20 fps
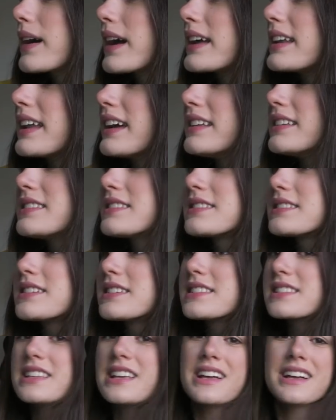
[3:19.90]
Okay, now let's
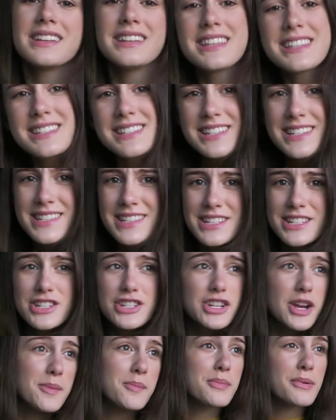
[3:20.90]
just let's just
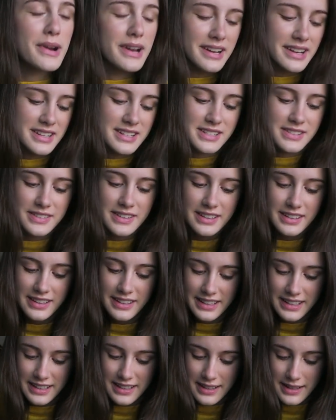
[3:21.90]
jump right into it and
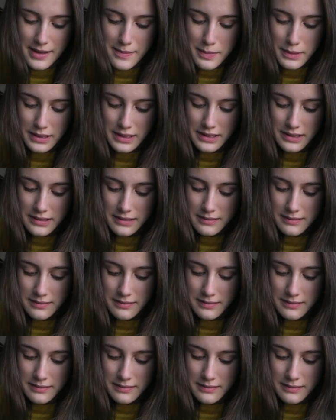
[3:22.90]
clean it up a little.